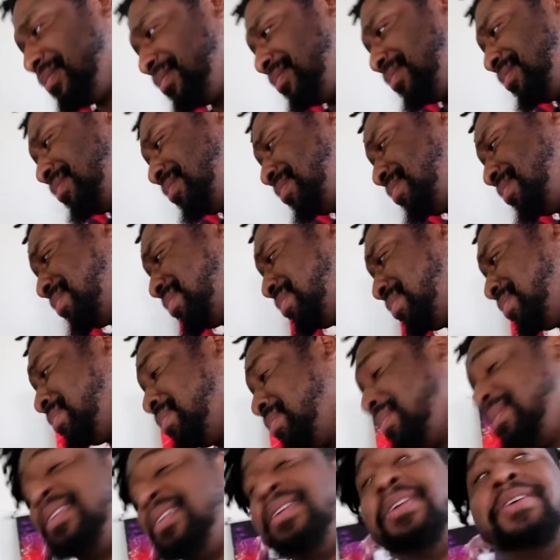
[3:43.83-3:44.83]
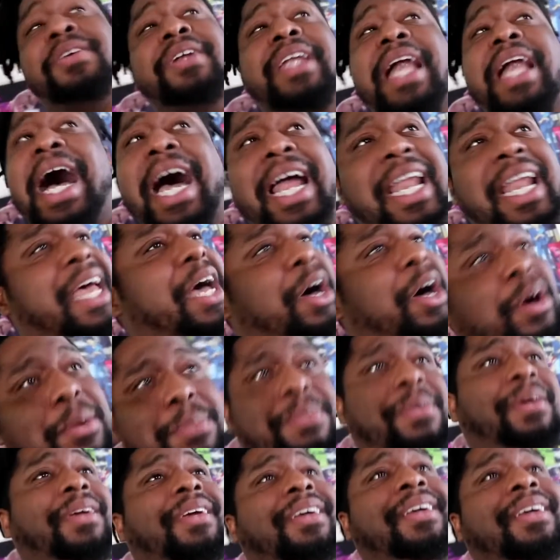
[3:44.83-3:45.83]
We got some Xboxes in You're the back if you
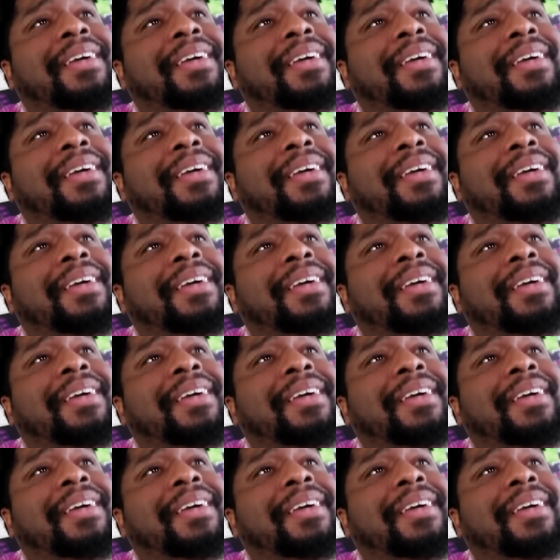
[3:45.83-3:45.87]
want them.